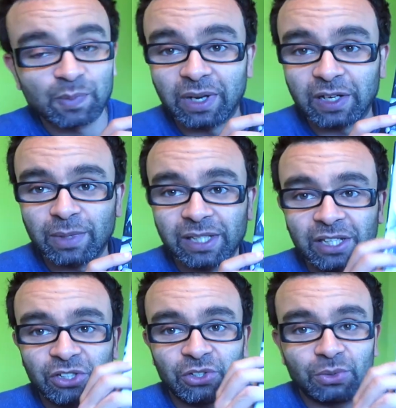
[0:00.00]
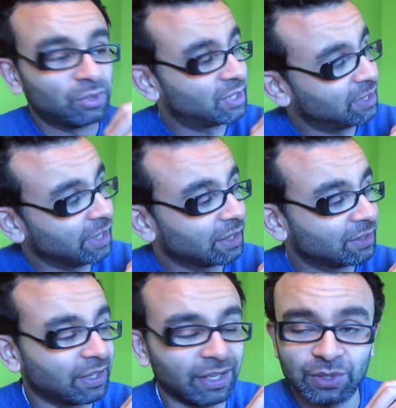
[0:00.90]
Spider-Man issue
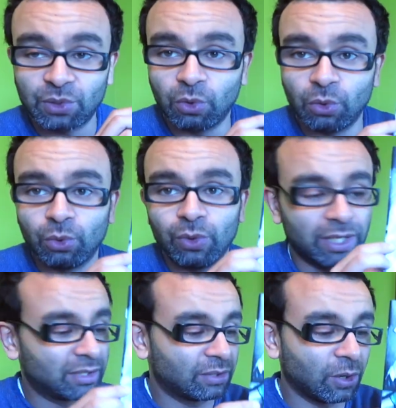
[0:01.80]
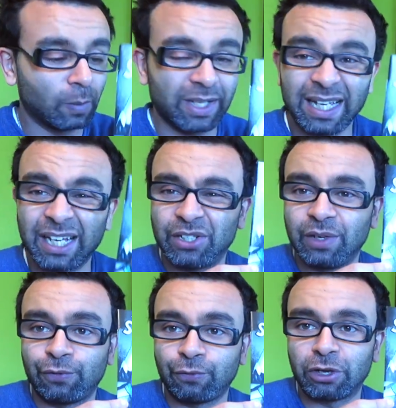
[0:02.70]
6 is cool, it's dope. It's
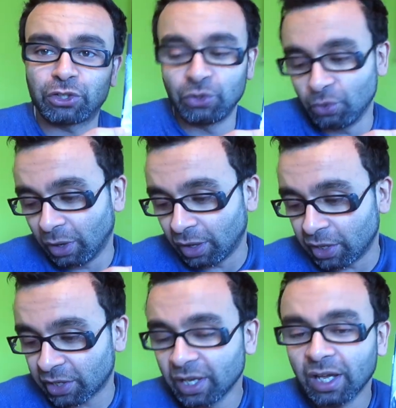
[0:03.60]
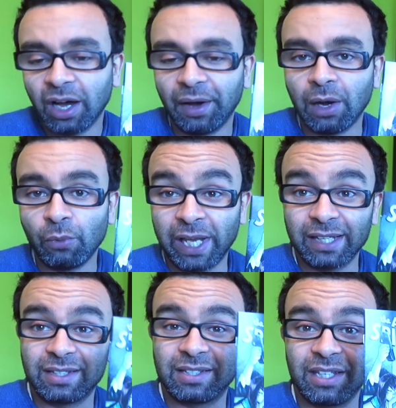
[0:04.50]
actually a fresh new arc. We
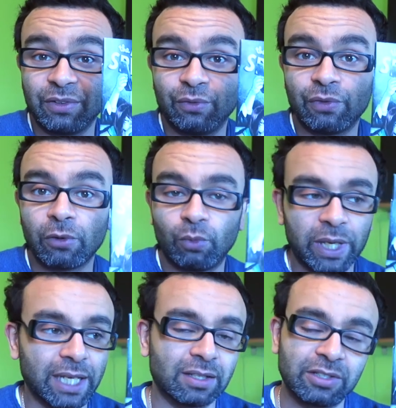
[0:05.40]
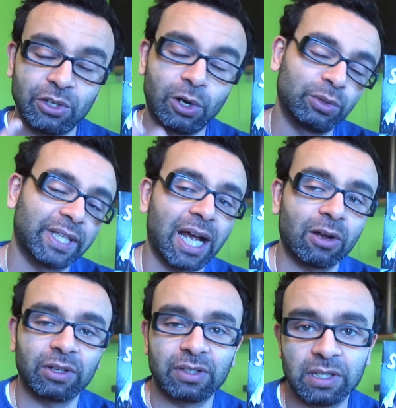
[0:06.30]
get to see old
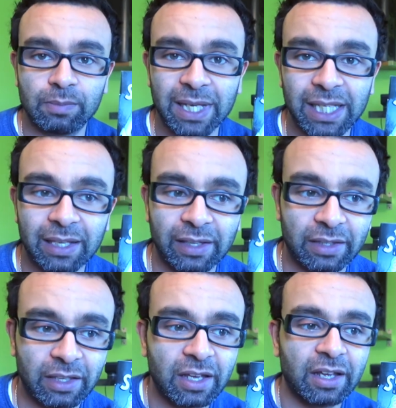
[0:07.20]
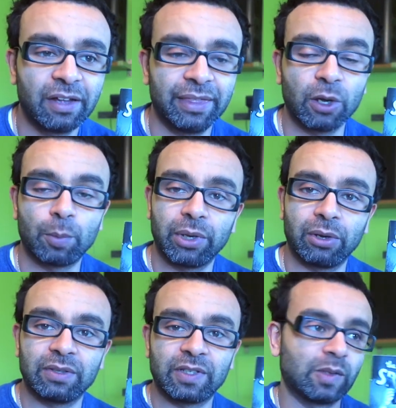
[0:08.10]
characters making their
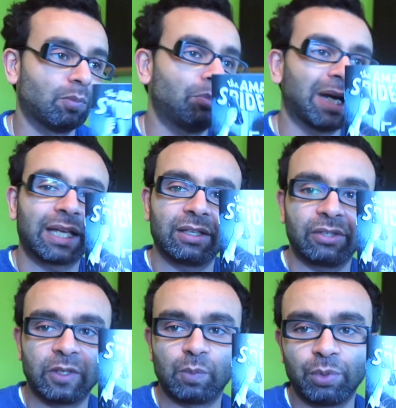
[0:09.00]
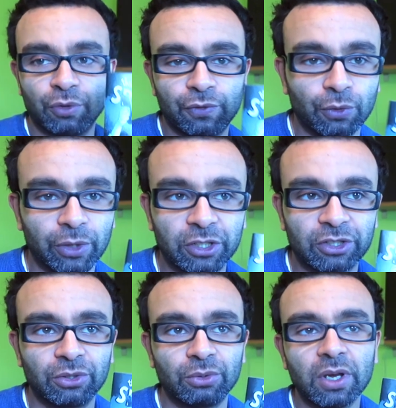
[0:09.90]
appearances back into this beautiful
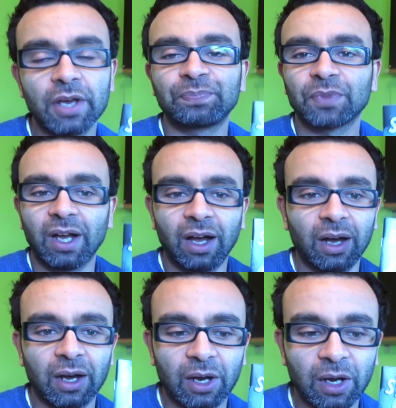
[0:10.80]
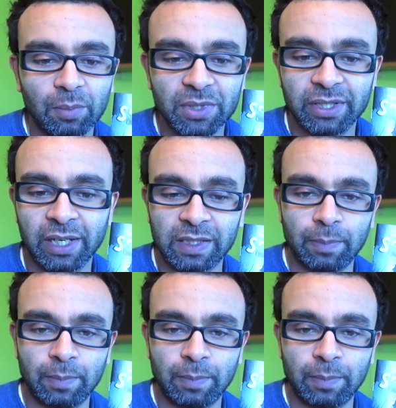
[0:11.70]
issue 6.